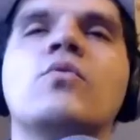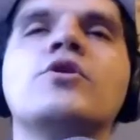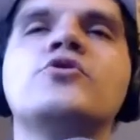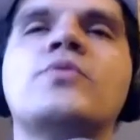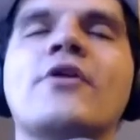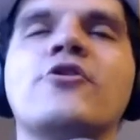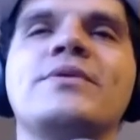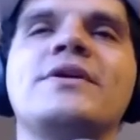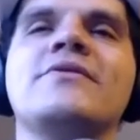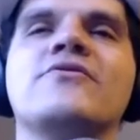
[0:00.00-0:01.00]
would you rather
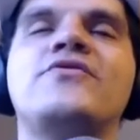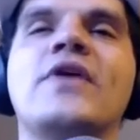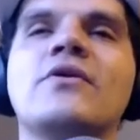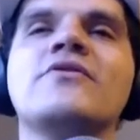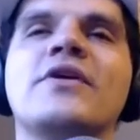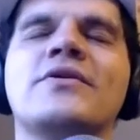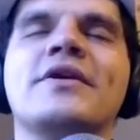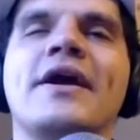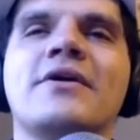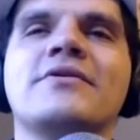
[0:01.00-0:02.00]
be very very
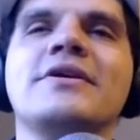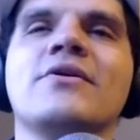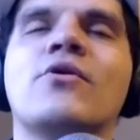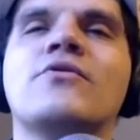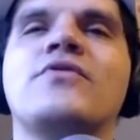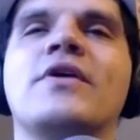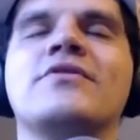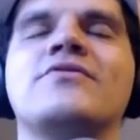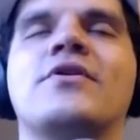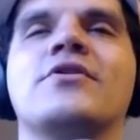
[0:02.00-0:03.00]
hairy or
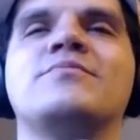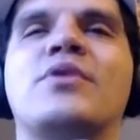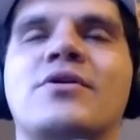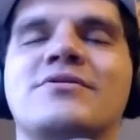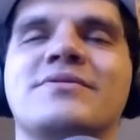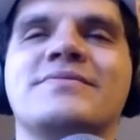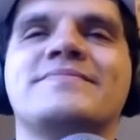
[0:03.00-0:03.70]
very very bald